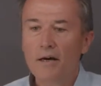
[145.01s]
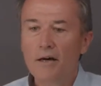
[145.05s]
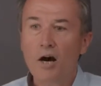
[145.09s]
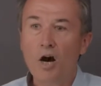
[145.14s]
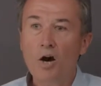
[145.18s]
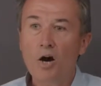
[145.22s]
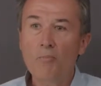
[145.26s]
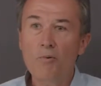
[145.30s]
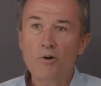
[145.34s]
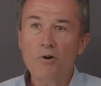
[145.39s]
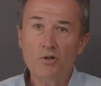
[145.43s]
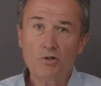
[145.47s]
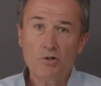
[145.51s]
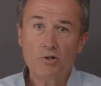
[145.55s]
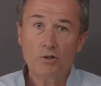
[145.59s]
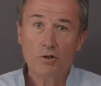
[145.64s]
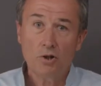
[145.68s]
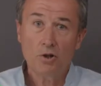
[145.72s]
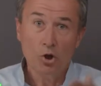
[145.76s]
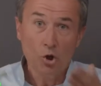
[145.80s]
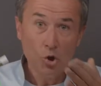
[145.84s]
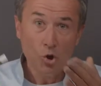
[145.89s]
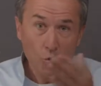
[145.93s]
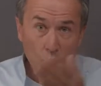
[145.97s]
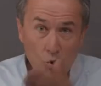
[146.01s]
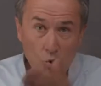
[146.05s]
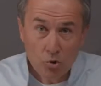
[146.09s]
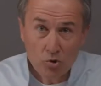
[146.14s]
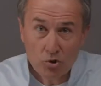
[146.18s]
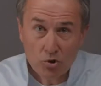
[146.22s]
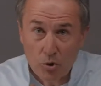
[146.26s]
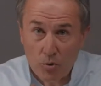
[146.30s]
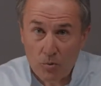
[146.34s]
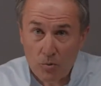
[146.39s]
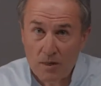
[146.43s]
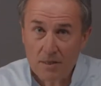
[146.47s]
How much
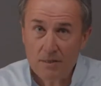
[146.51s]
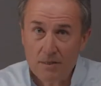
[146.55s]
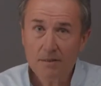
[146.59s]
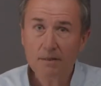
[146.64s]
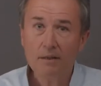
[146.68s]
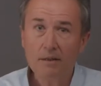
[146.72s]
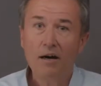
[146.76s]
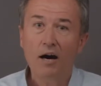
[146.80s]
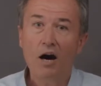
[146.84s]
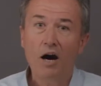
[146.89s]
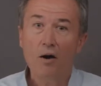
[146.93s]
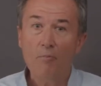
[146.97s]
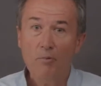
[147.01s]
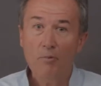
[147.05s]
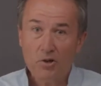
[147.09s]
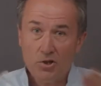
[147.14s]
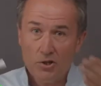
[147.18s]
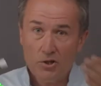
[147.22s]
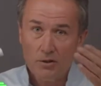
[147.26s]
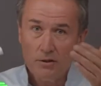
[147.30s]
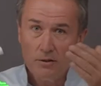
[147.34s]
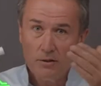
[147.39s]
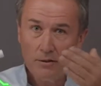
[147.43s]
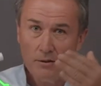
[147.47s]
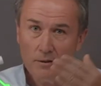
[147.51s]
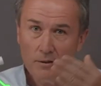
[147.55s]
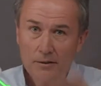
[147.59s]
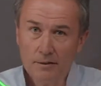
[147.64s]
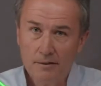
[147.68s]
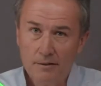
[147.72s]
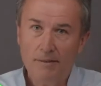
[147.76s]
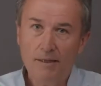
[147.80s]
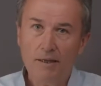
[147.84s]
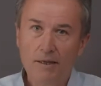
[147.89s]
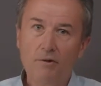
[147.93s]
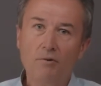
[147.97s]
user risk? How much
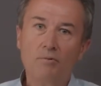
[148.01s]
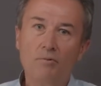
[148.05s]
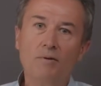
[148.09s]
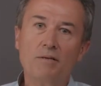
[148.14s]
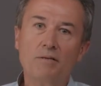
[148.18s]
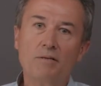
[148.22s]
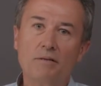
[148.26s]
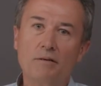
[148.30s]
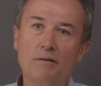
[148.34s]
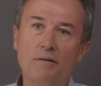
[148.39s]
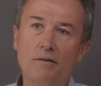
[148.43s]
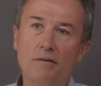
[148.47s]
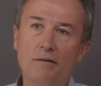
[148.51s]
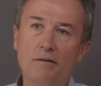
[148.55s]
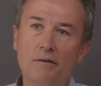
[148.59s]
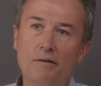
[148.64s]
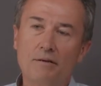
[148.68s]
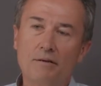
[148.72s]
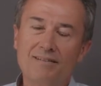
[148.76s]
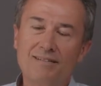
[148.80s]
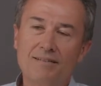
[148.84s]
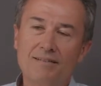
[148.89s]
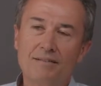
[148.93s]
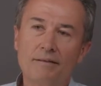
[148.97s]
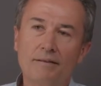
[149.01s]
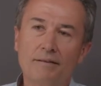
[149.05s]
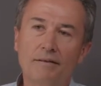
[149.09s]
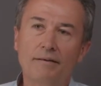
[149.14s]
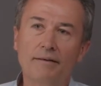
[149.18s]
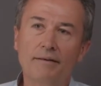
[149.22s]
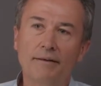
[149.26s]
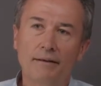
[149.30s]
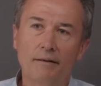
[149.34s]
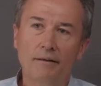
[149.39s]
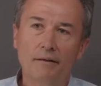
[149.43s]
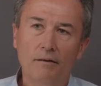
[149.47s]
data risk still
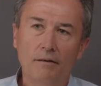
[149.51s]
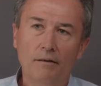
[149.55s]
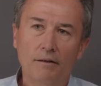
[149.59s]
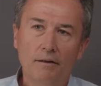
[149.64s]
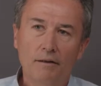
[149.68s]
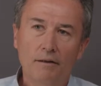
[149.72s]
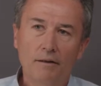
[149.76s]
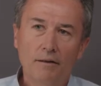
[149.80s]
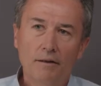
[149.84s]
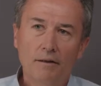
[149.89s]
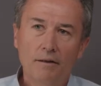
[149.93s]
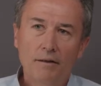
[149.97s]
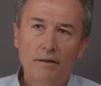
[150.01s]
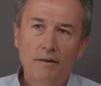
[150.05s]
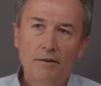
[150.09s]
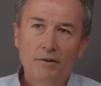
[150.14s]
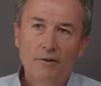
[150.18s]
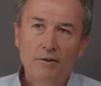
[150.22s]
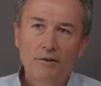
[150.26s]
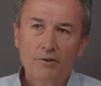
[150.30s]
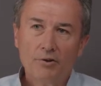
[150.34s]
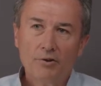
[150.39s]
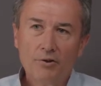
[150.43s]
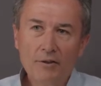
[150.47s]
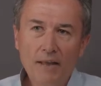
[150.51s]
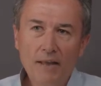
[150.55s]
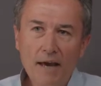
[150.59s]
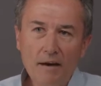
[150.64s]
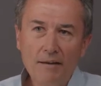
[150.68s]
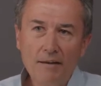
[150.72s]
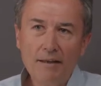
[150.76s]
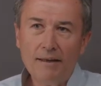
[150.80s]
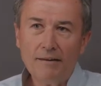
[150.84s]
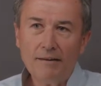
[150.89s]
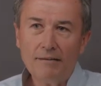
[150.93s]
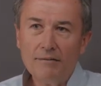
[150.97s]
there? So now
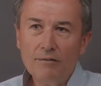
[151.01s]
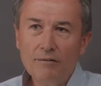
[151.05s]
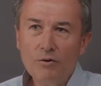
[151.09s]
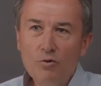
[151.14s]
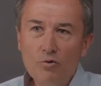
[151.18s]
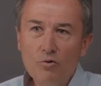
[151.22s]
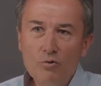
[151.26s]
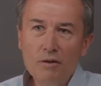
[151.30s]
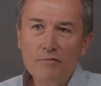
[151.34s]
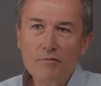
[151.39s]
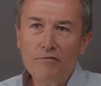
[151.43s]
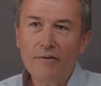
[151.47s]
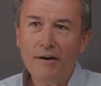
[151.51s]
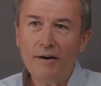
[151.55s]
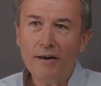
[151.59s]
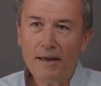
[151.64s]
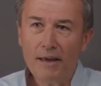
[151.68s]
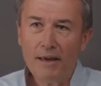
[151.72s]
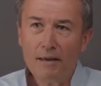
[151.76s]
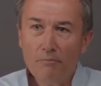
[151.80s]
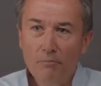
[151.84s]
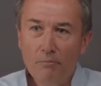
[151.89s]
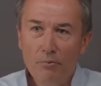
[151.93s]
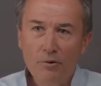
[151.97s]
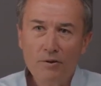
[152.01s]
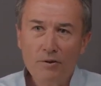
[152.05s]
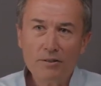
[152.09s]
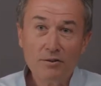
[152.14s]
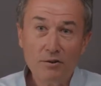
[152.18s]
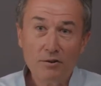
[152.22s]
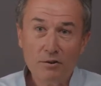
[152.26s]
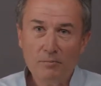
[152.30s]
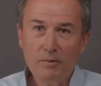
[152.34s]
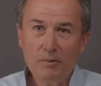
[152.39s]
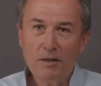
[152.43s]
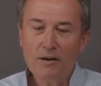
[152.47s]
that unified endpoint is
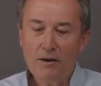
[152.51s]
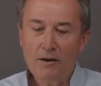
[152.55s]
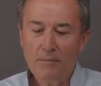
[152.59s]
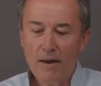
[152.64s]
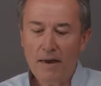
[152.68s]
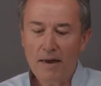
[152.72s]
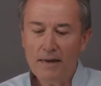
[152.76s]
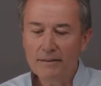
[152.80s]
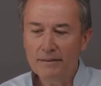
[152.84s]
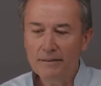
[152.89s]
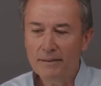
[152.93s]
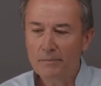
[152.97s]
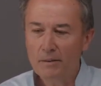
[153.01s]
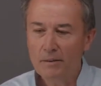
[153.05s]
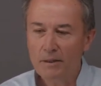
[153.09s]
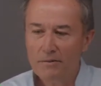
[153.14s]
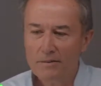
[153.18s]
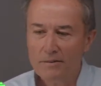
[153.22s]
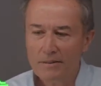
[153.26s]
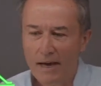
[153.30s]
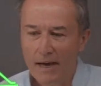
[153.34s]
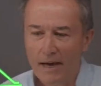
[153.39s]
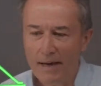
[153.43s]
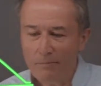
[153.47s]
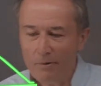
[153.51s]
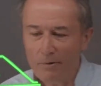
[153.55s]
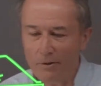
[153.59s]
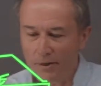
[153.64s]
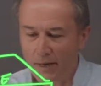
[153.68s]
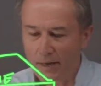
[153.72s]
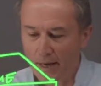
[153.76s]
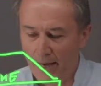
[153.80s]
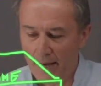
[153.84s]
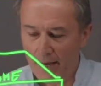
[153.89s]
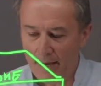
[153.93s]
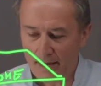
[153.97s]
going to become handy because I'm going
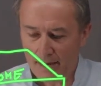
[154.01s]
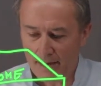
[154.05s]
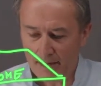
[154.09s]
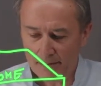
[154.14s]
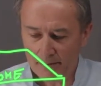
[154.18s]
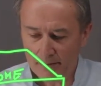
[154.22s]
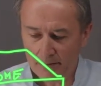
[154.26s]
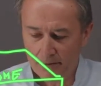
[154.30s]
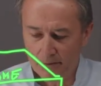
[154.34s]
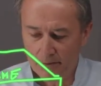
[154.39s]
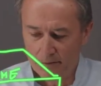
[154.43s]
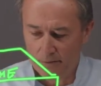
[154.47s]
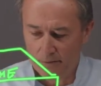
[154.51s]
to add